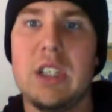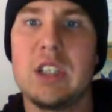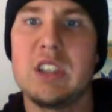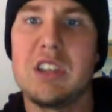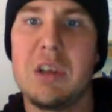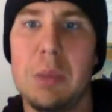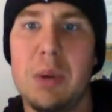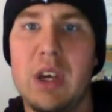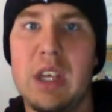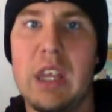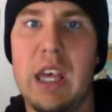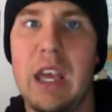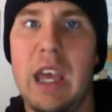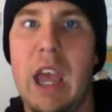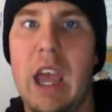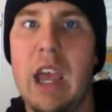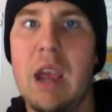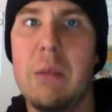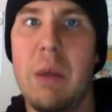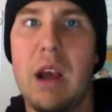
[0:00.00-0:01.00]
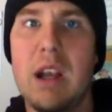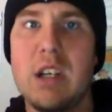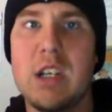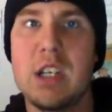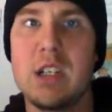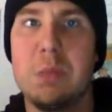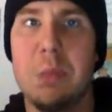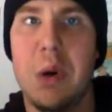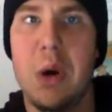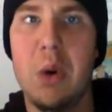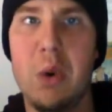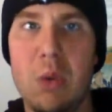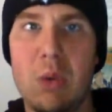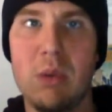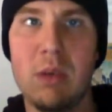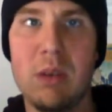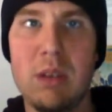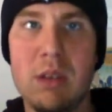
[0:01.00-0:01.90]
just to play the game I just bought?